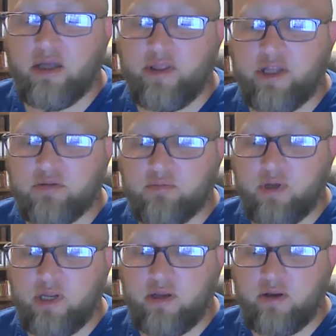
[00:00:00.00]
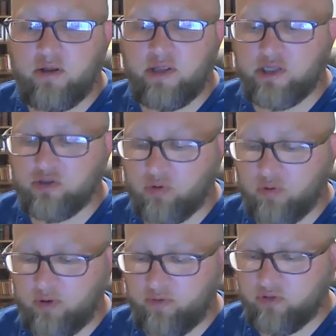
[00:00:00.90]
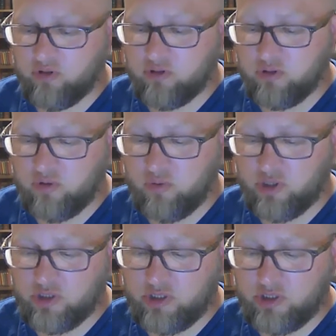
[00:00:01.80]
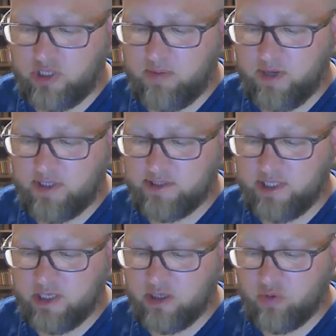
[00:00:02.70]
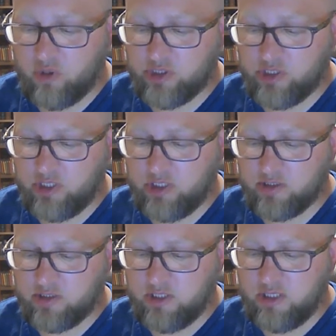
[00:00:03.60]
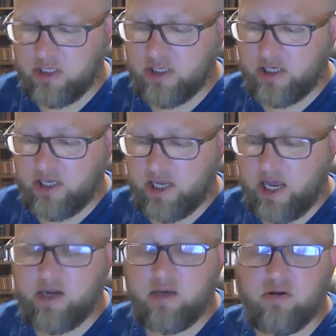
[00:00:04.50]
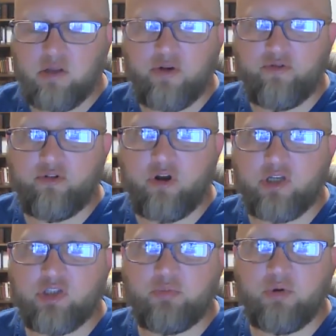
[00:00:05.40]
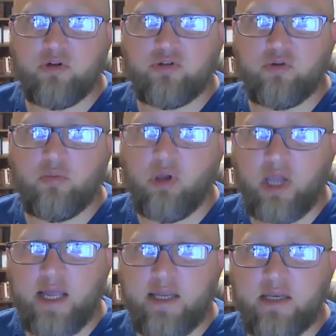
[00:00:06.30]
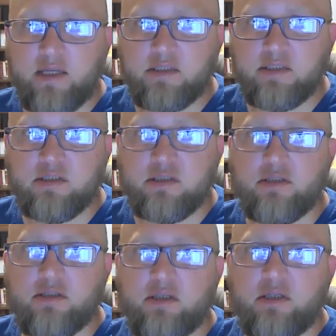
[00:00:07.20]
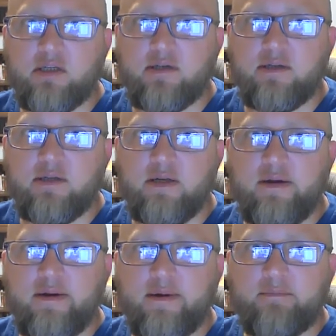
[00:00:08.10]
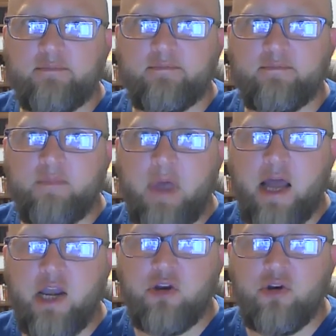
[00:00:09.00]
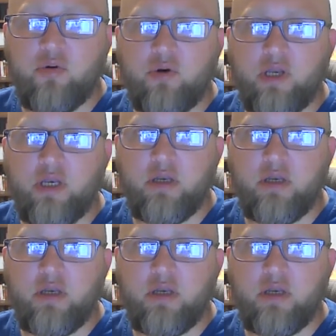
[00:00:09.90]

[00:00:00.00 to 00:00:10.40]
That's one of my first questions. And my second question is, how do you confront spiritual blindness? How do you do it?